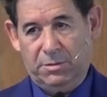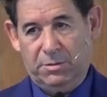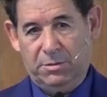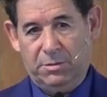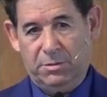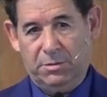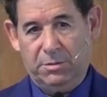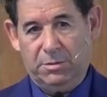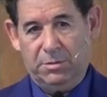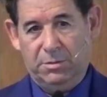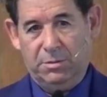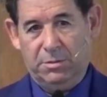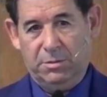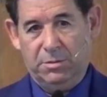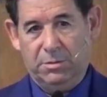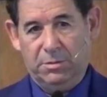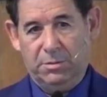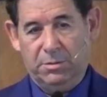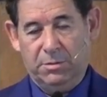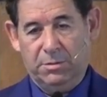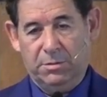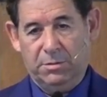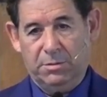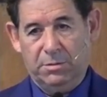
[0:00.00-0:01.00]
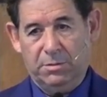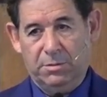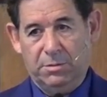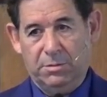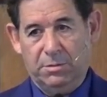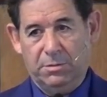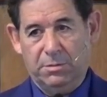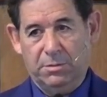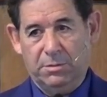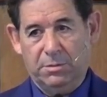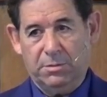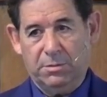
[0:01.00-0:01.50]

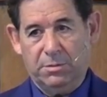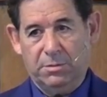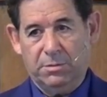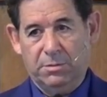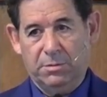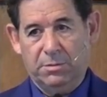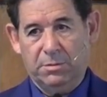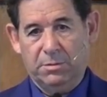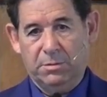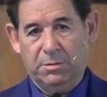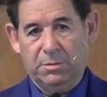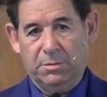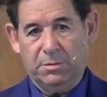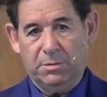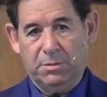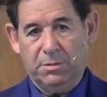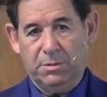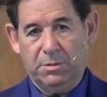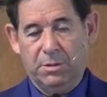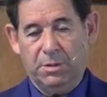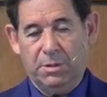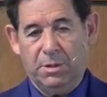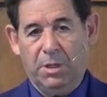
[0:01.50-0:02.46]
(no one is talking)